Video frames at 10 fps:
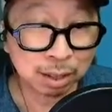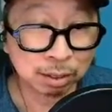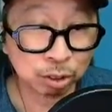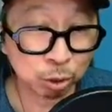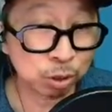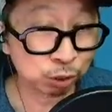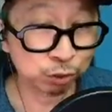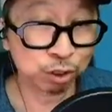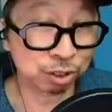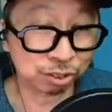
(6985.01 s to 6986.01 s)
Sony's
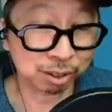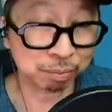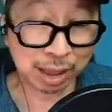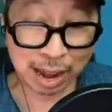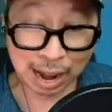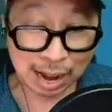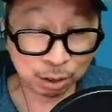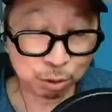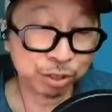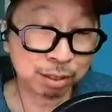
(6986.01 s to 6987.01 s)
first. I
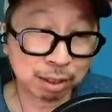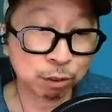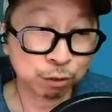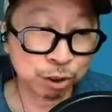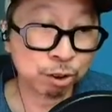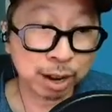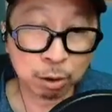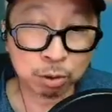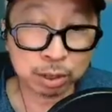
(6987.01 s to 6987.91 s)
don't think they could figure it out